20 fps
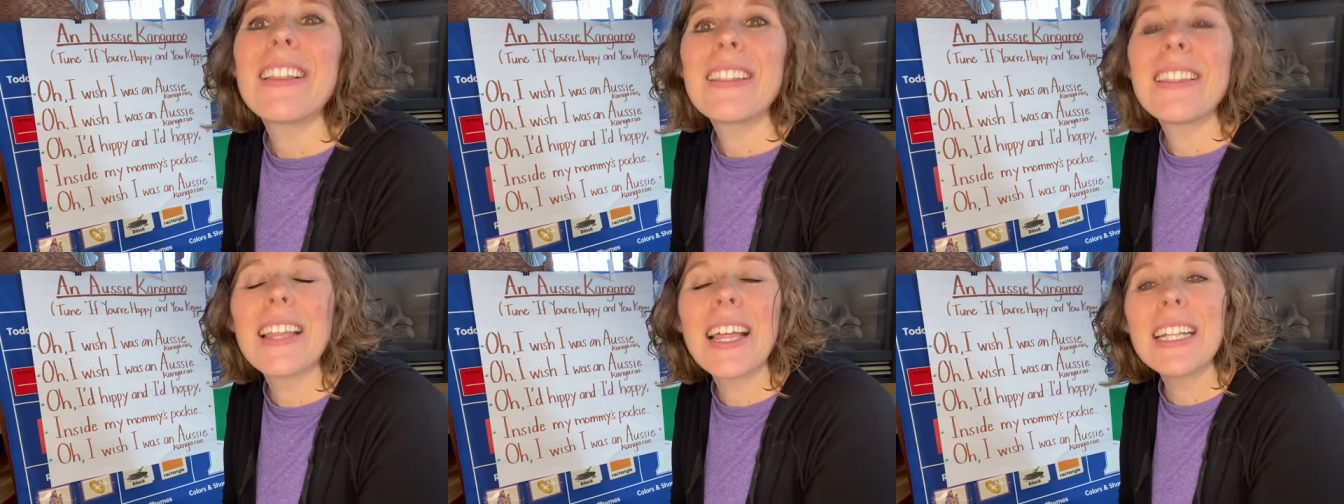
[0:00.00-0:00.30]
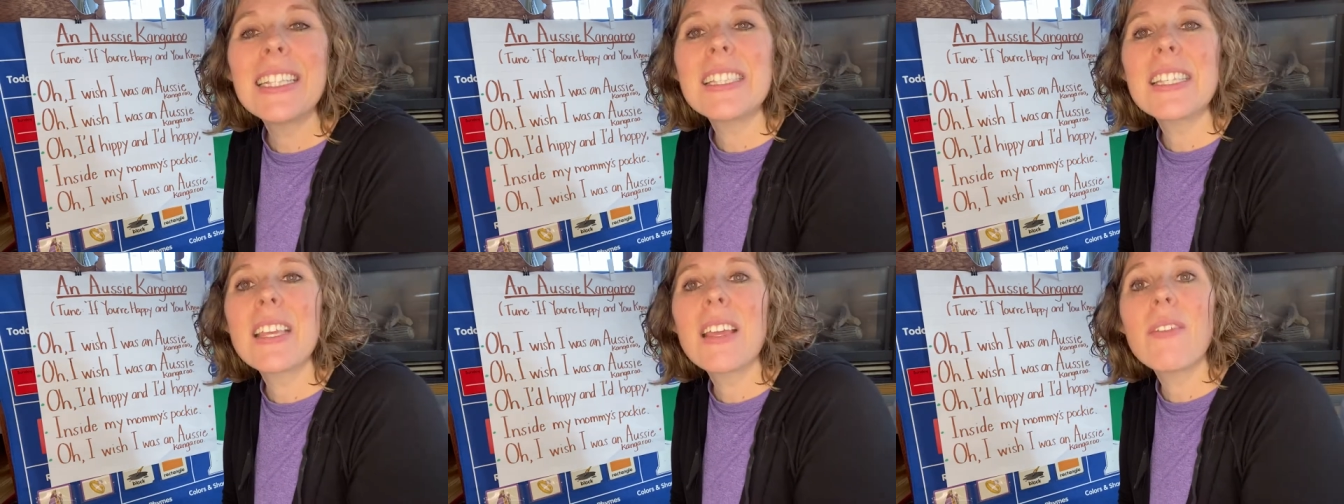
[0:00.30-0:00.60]

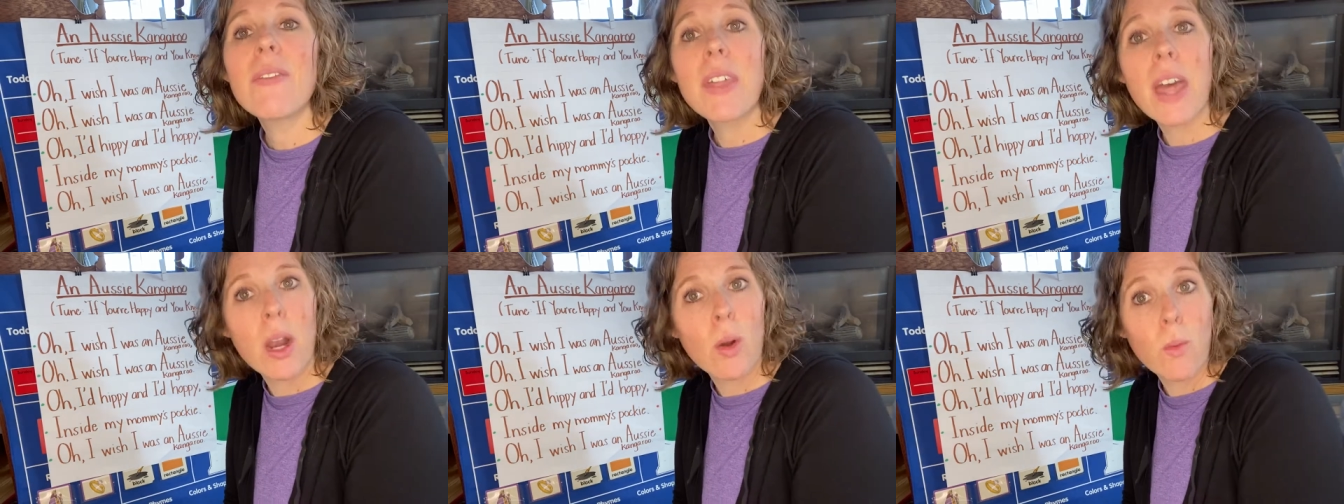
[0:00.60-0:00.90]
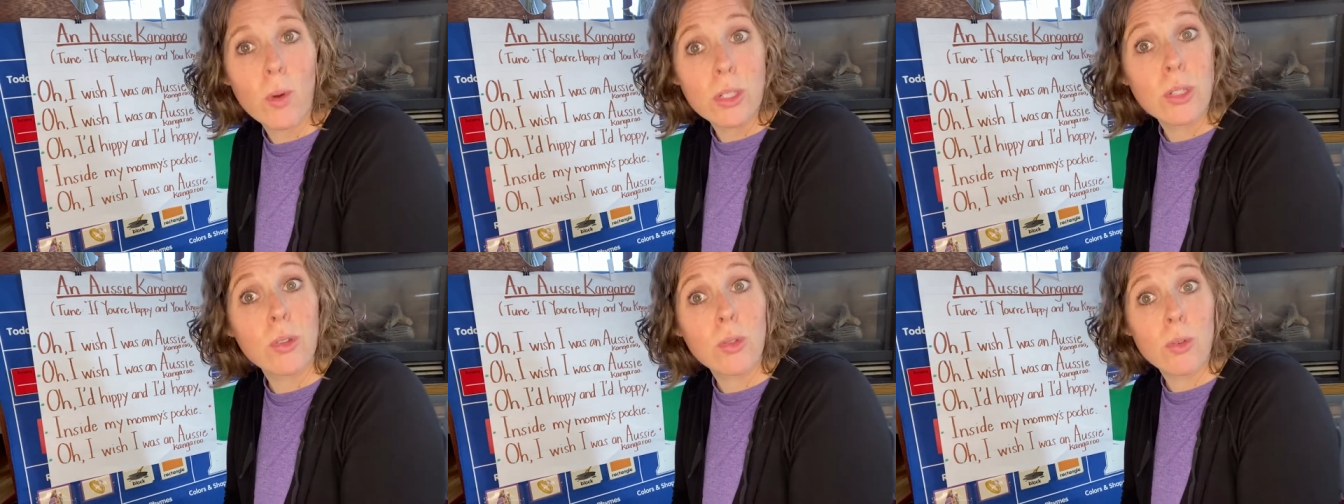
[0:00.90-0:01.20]
Let's give that
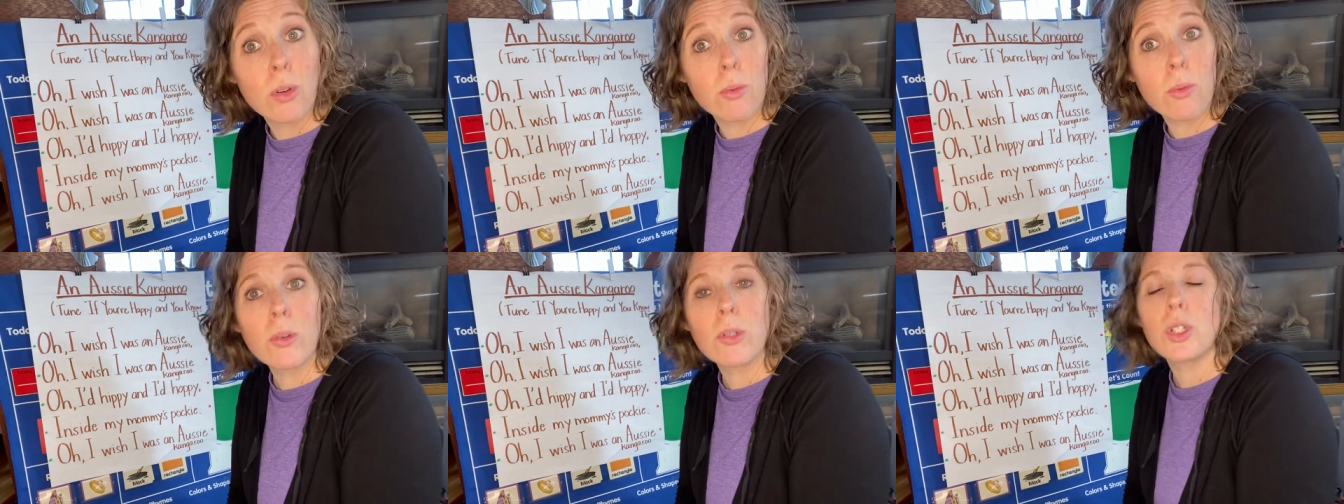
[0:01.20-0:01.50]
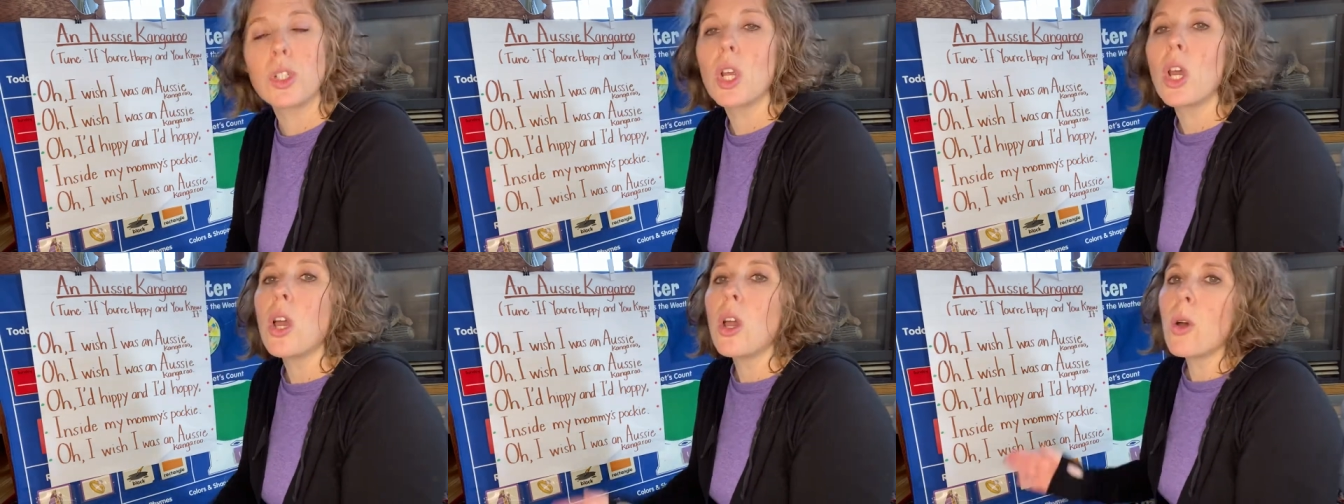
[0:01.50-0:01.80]
one, two, three,
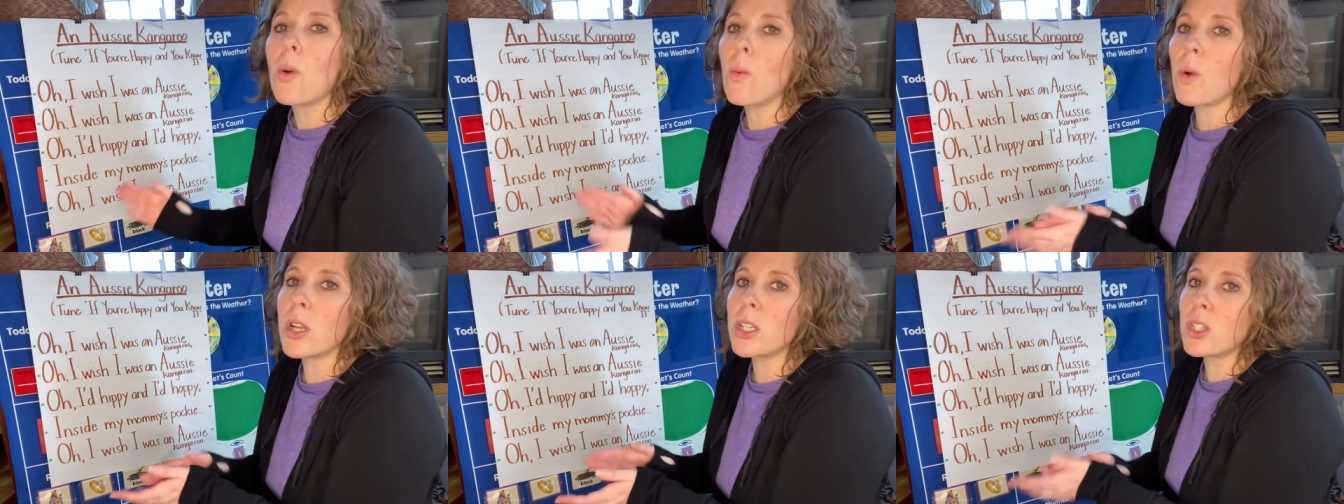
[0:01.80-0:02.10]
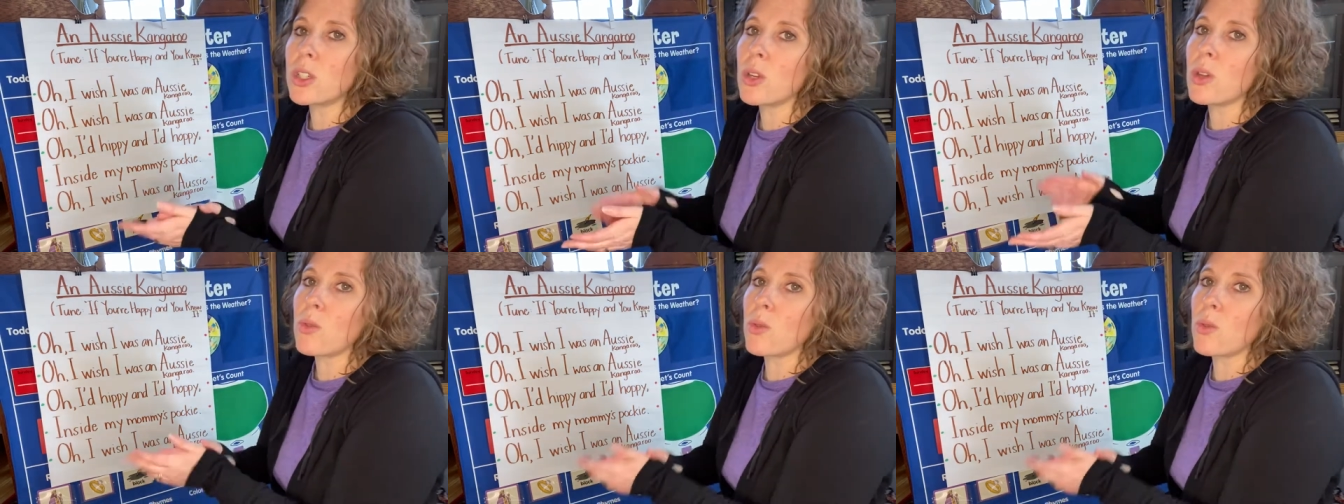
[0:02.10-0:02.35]
whoosh. One, two,